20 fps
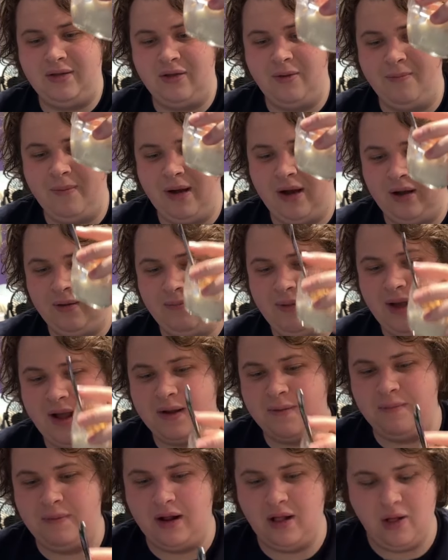The mac,
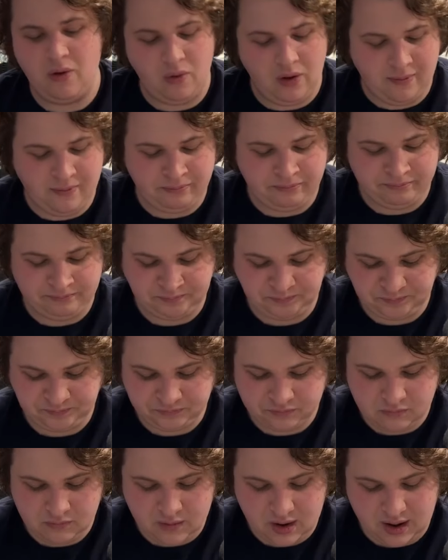and mellow one,
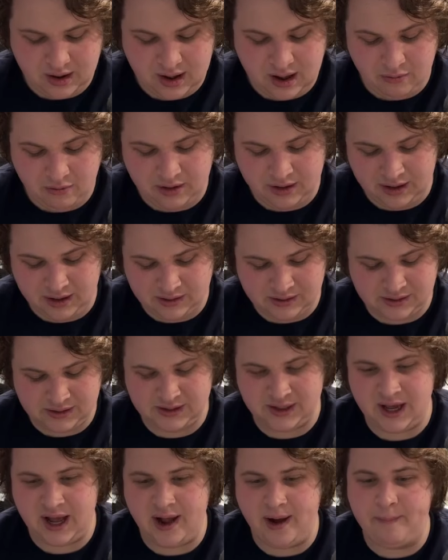like I would eat this
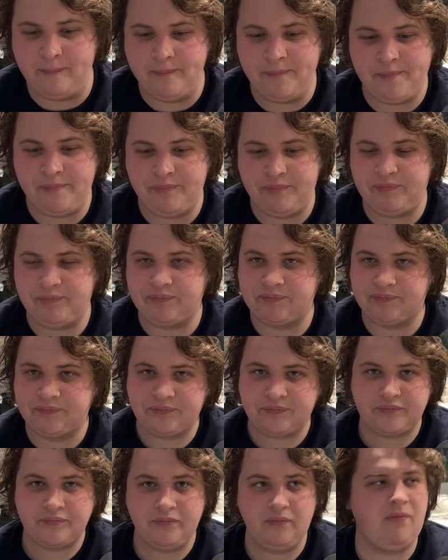again.
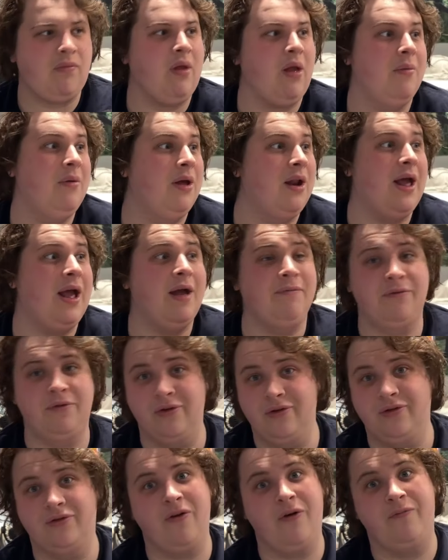I'm gonna have to.
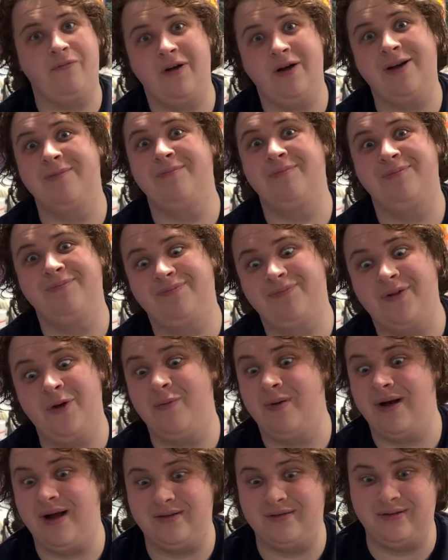There's all fucking two
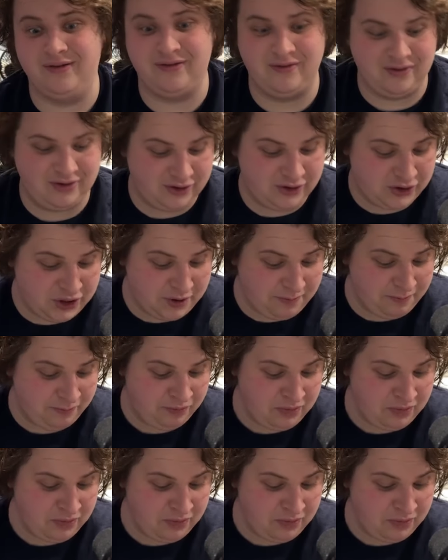boxes of this shit.